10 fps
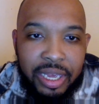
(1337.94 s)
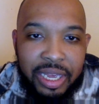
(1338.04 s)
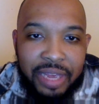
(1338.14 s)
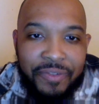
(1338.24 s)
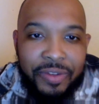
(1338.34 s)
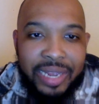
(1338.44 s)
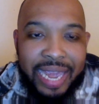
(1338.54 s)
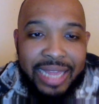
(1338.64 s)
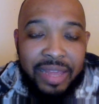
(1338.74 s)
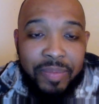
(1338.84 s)
If you look
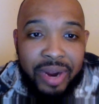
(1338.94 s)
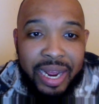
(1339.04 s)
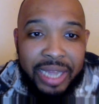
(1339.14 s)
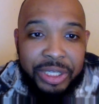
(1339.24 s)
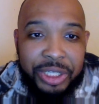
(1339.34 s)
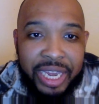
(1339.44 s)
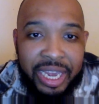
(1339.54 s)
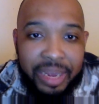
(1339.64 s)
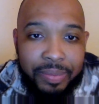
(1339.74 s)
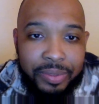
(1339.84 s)
at LeBron James,